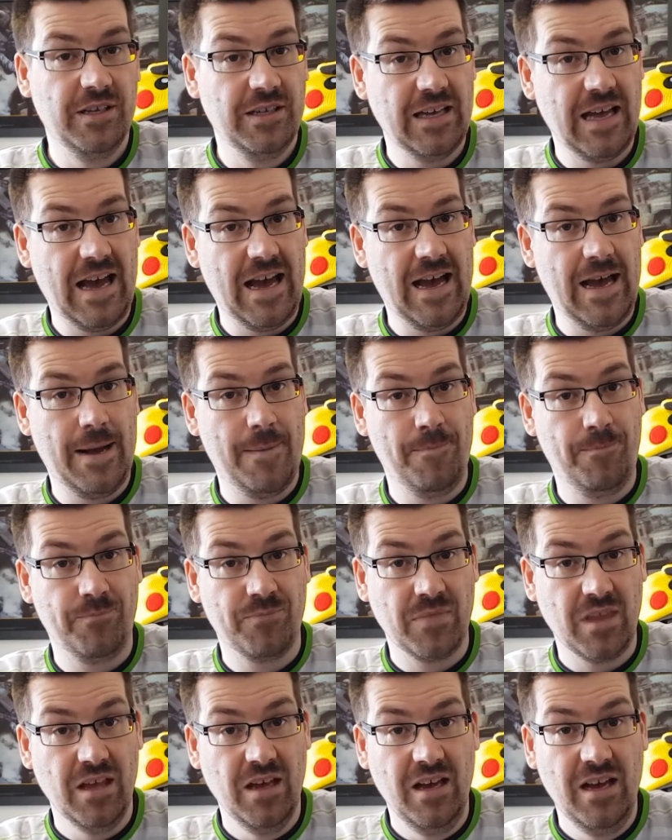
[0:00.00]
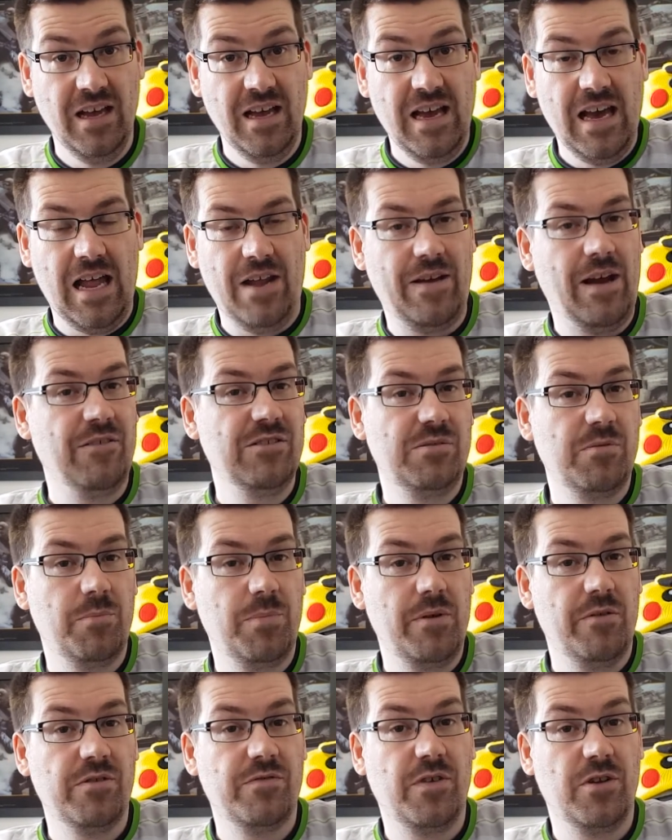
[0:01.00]
And if you haven't seen my
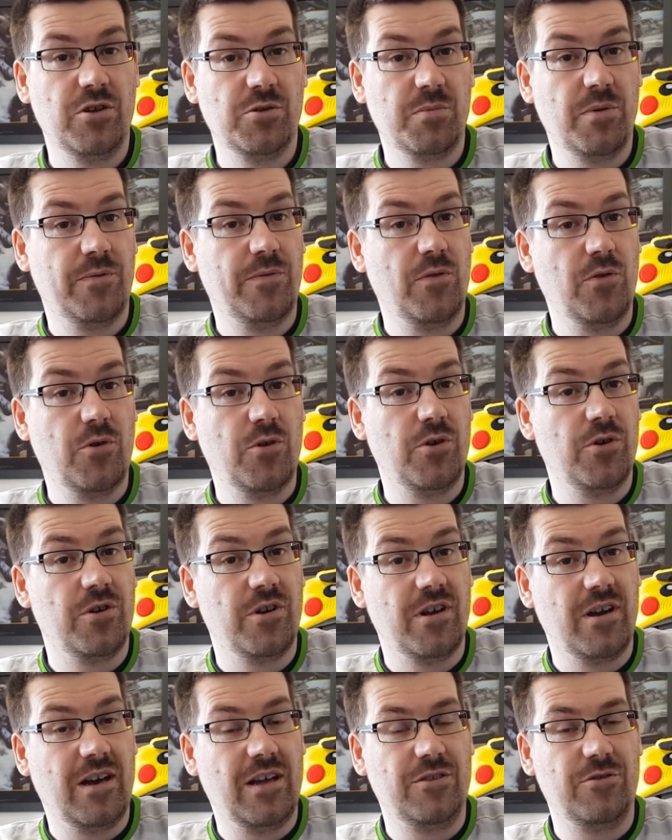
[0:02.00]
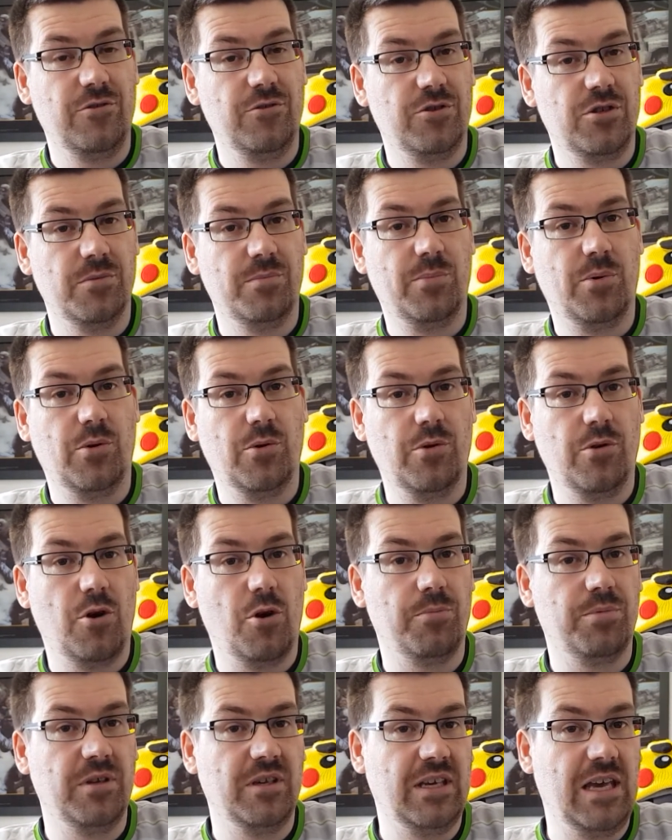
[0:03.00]
previous videos before, I do support
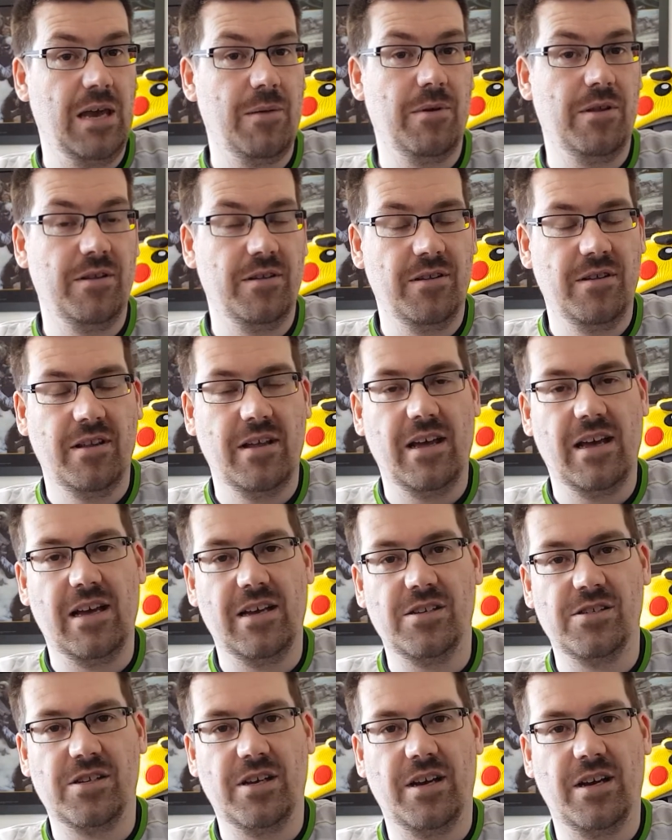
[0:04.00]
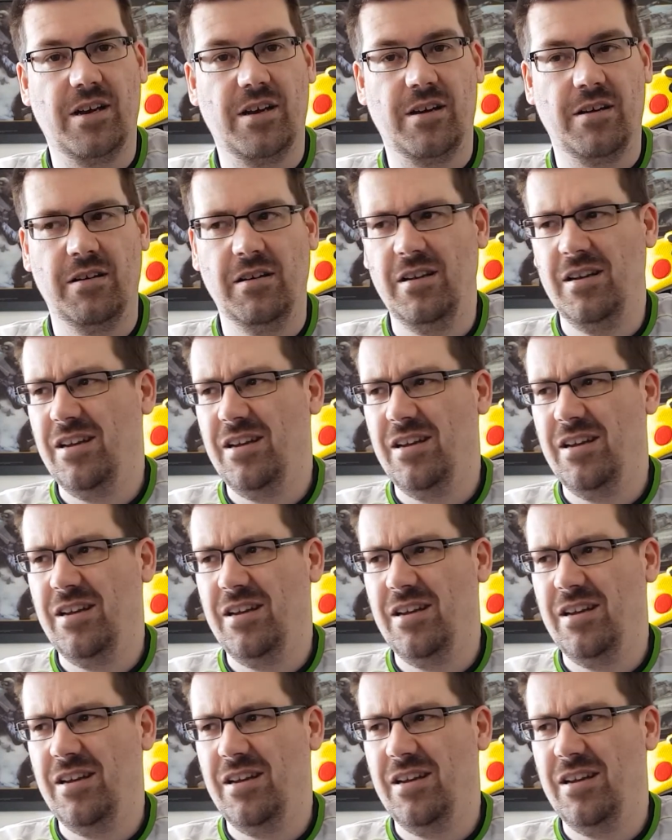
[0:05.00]
Optic Gaming as a